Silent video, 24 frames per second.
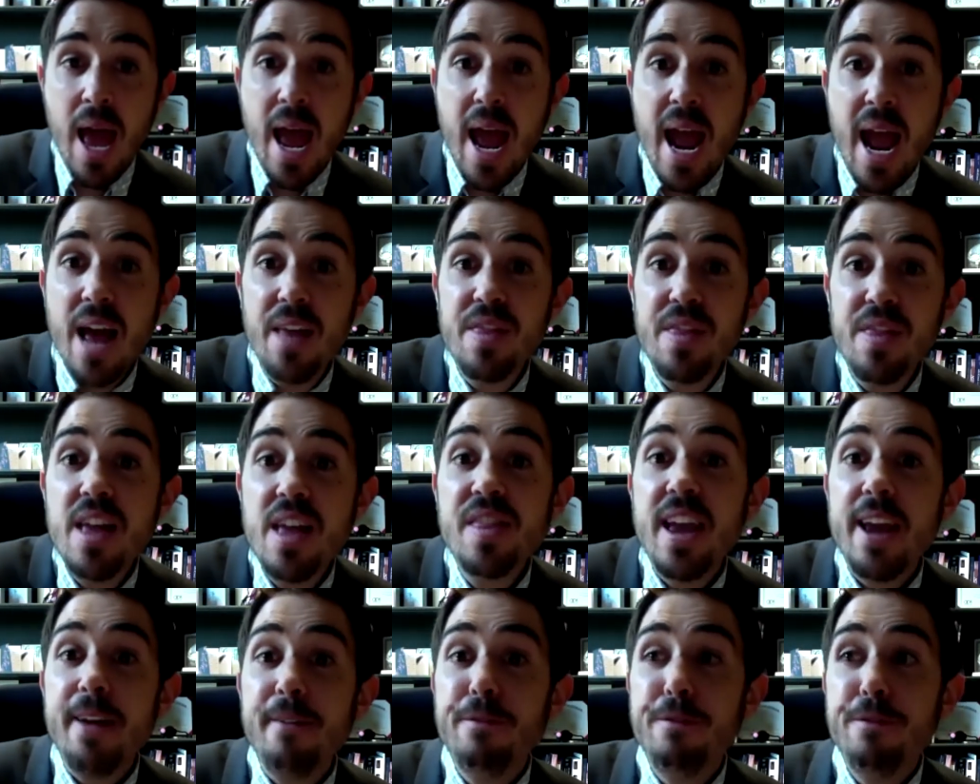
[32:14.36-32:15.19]
And then
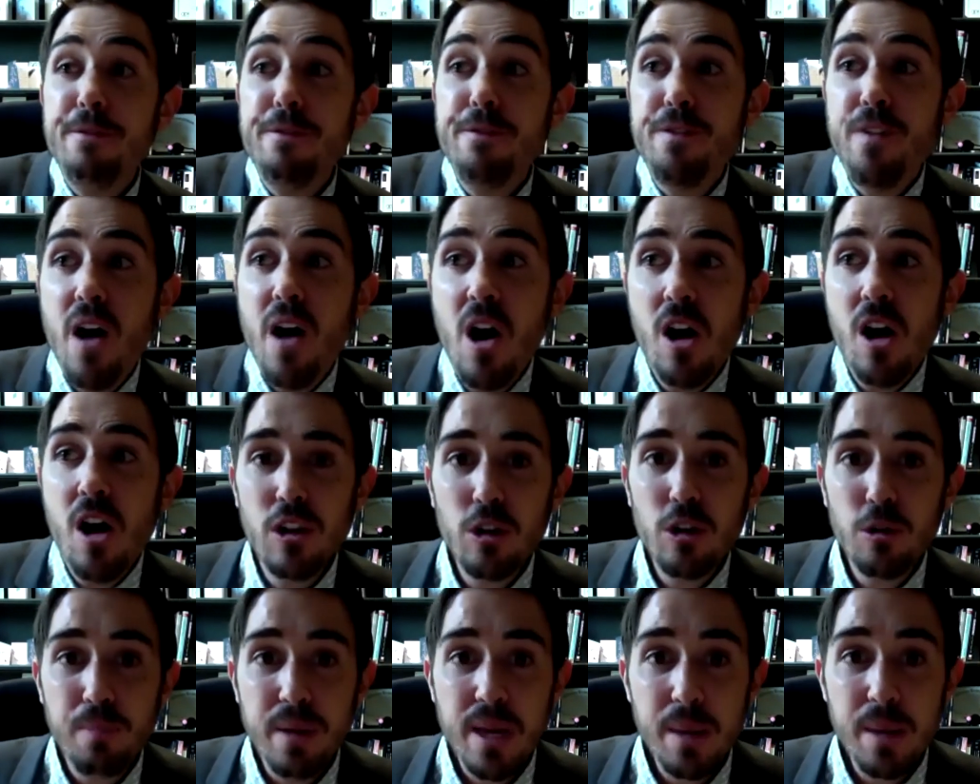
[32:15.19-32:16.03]
they
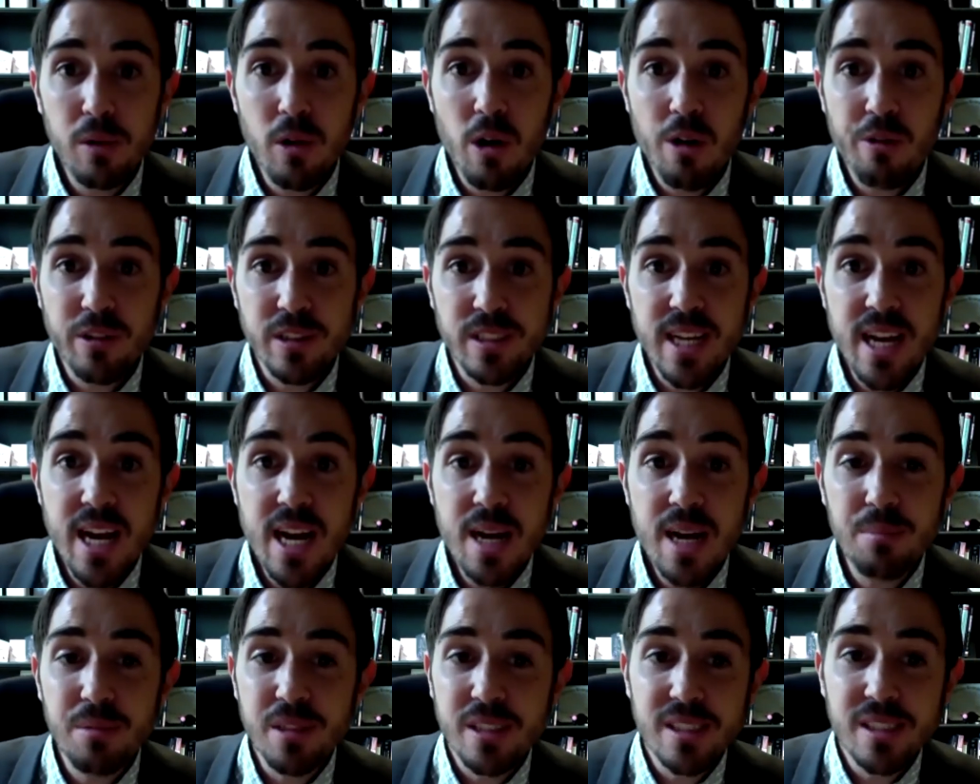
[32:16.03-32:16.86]
followed people over time
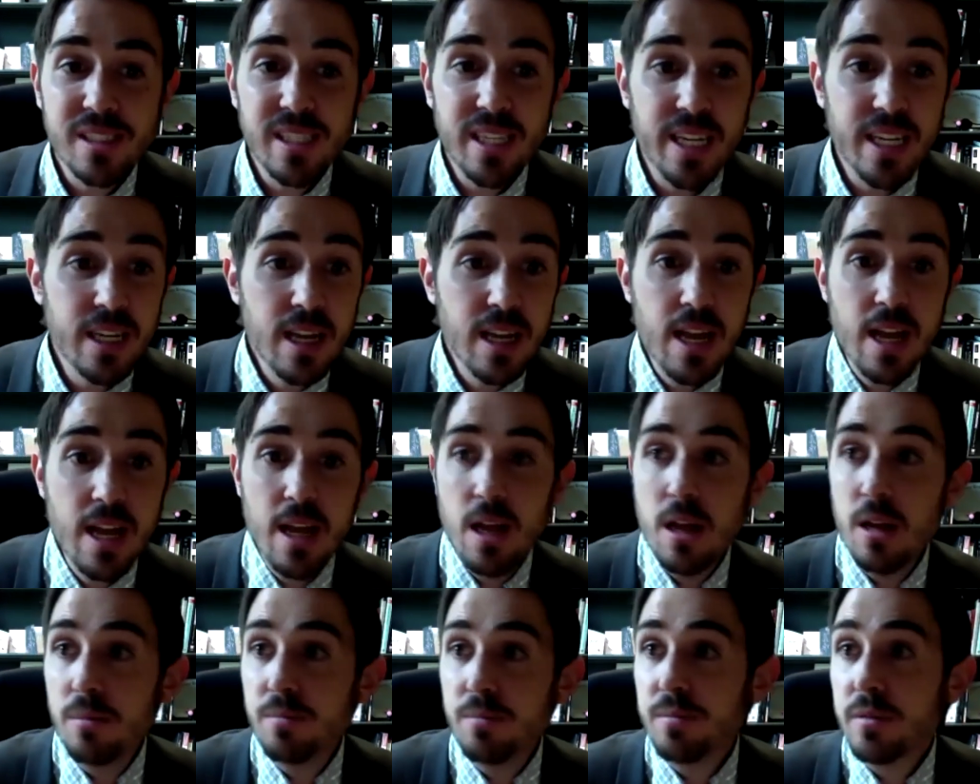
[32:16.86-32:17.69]
to see
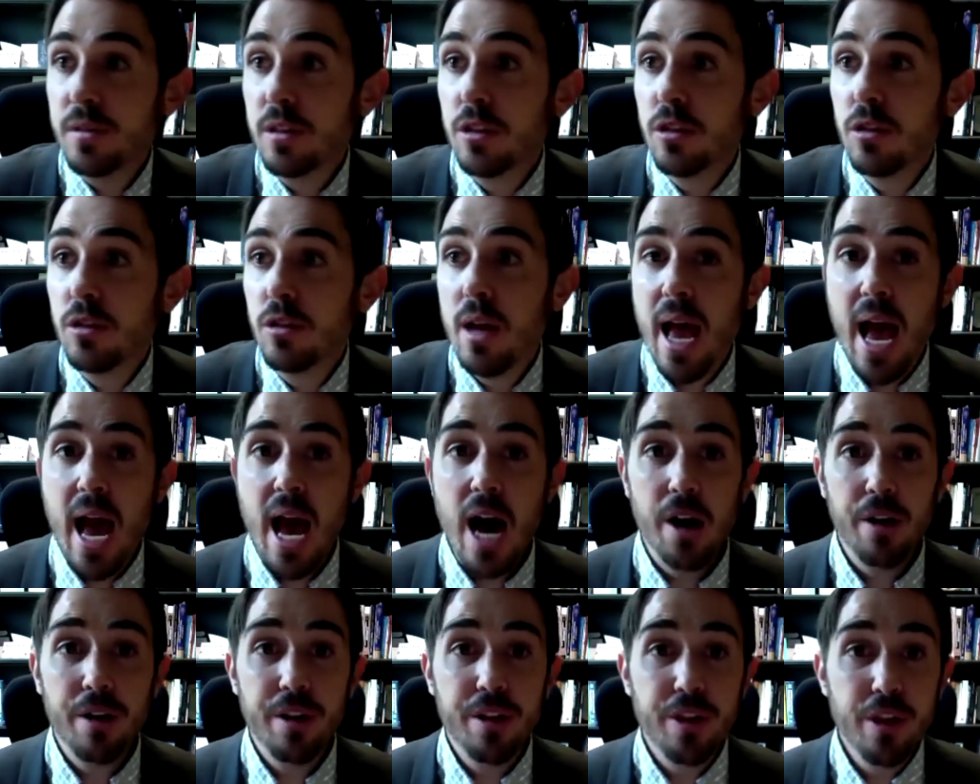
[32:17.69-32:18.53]

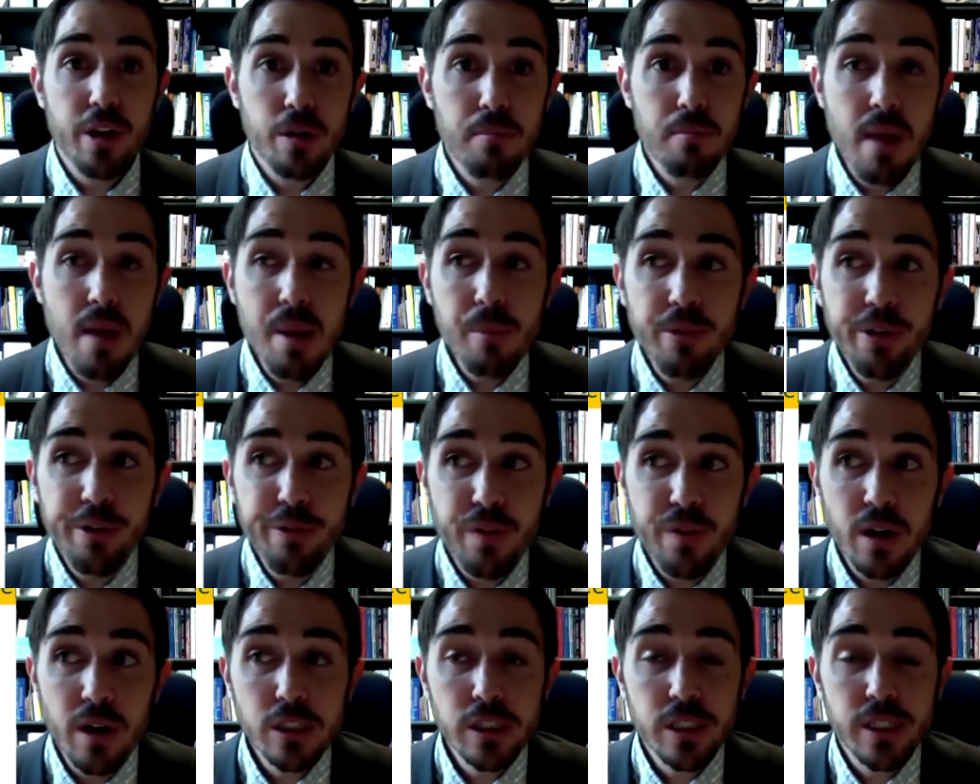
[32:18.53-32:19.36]
how did their memory
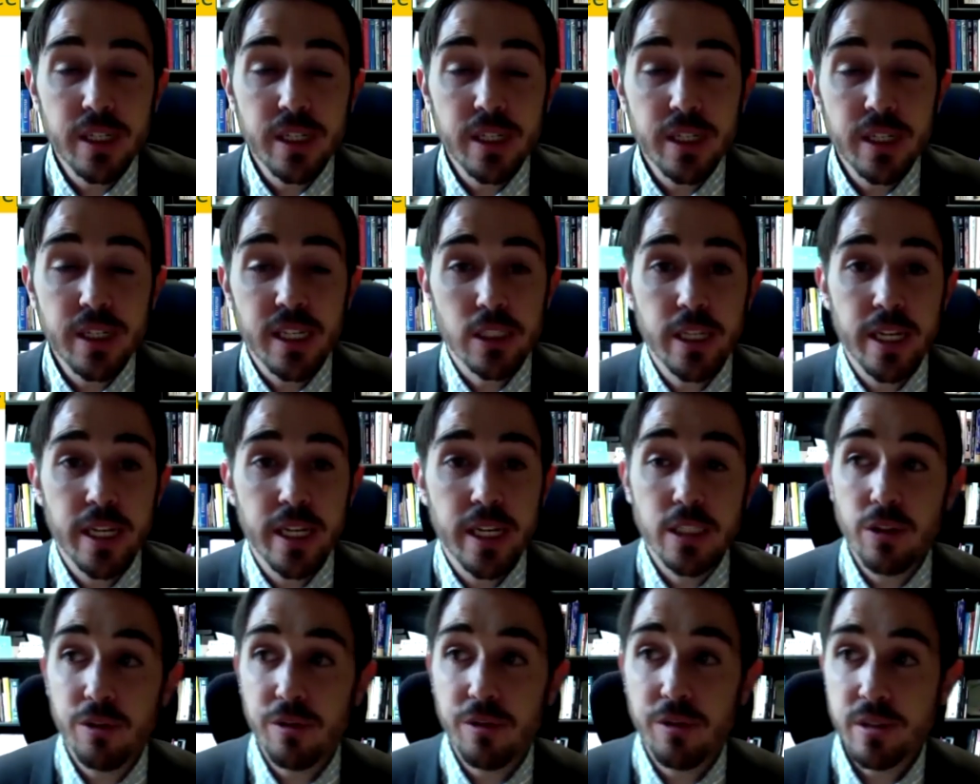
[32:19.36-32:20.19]
functioning
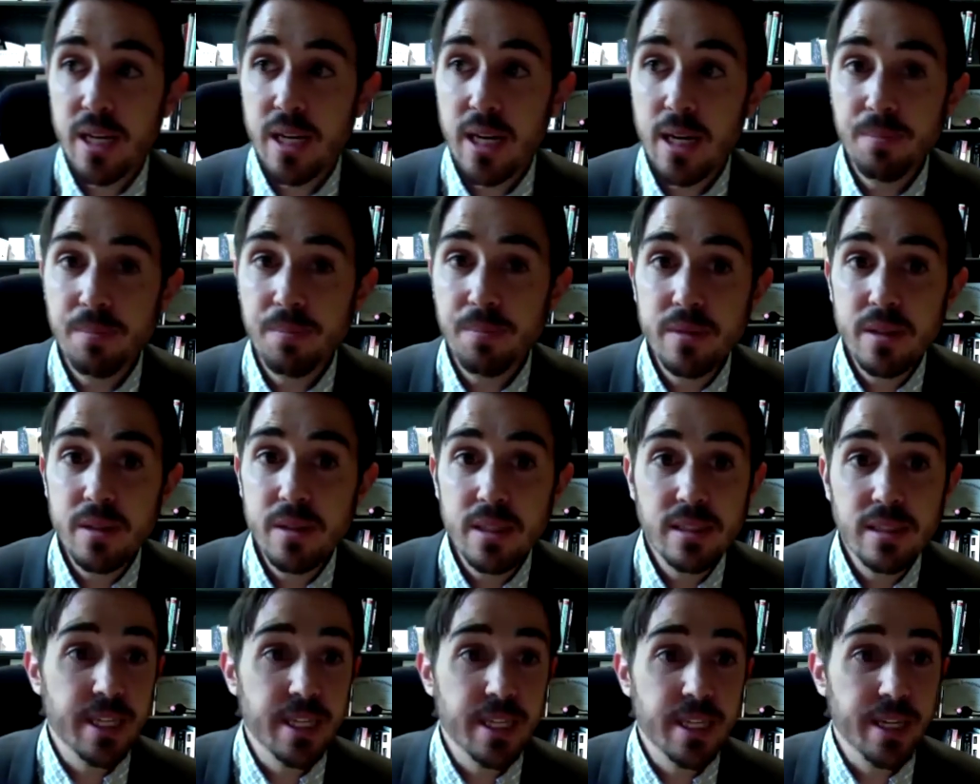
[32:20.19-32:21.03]
change over time?
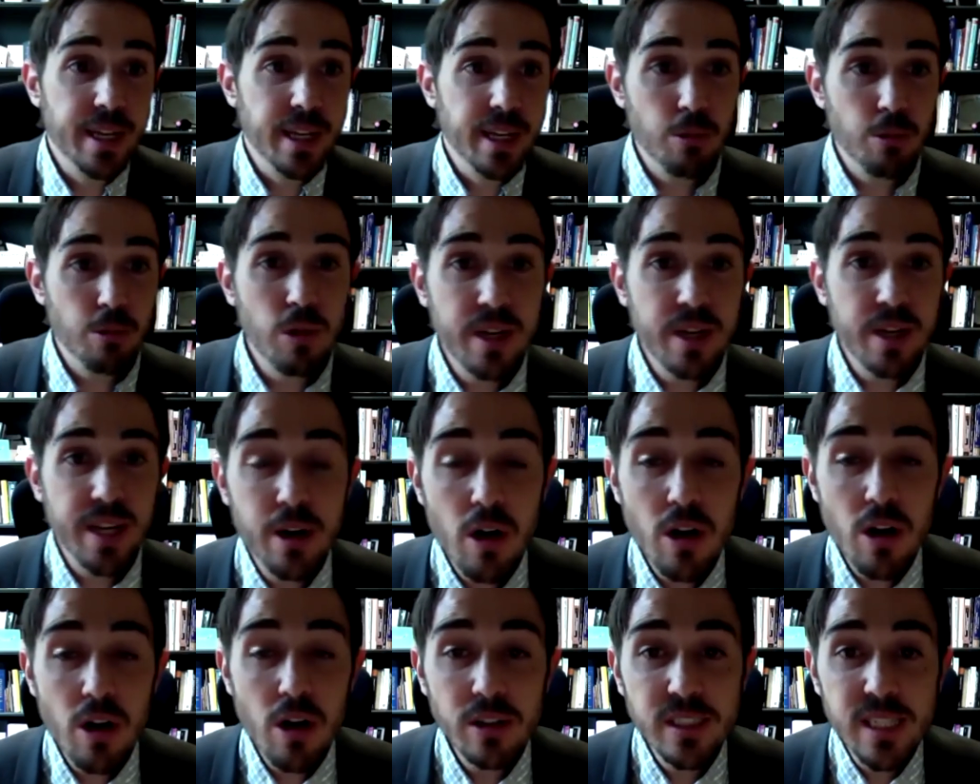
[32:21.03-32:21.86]
Did anyone get
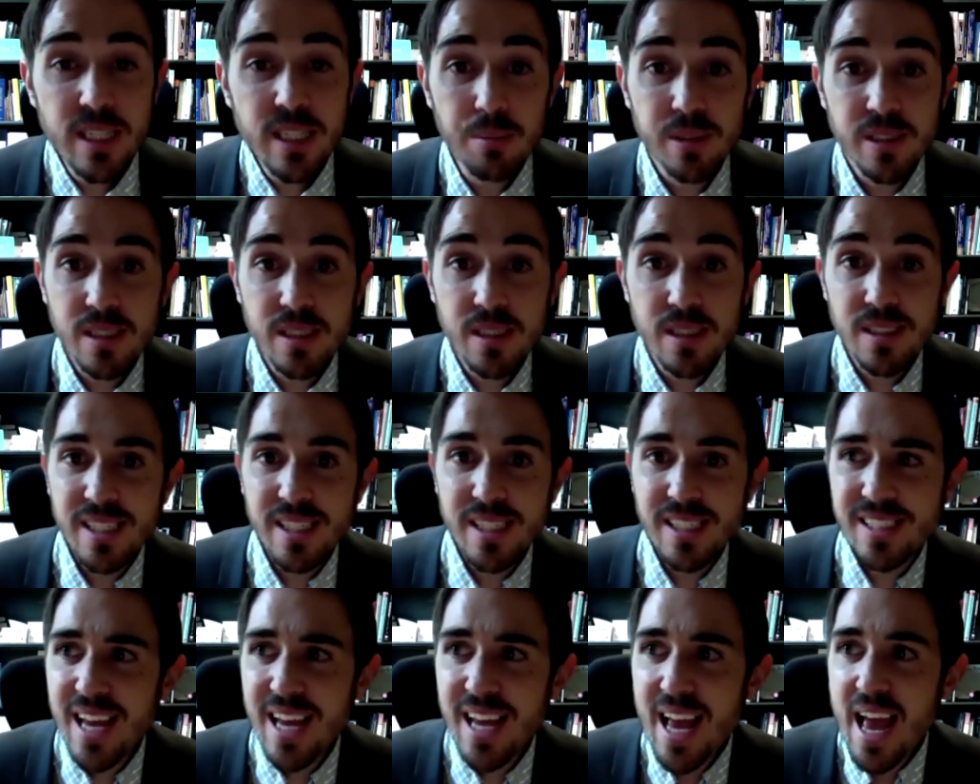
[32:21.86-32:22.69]
Alzheimer's
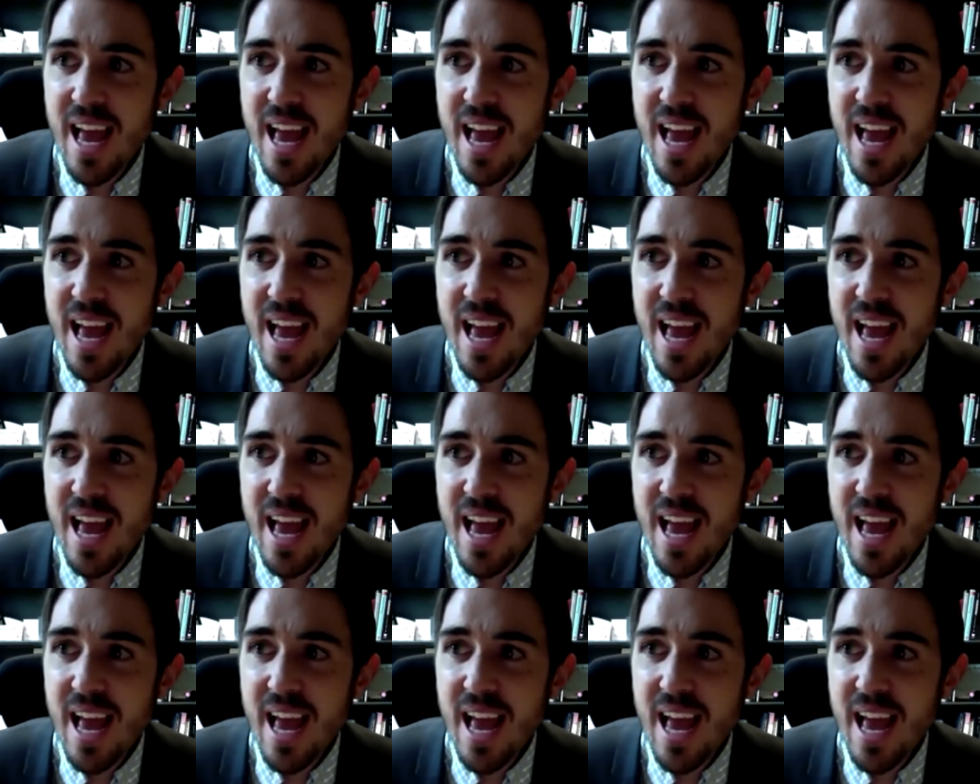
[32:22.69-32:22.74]
disease?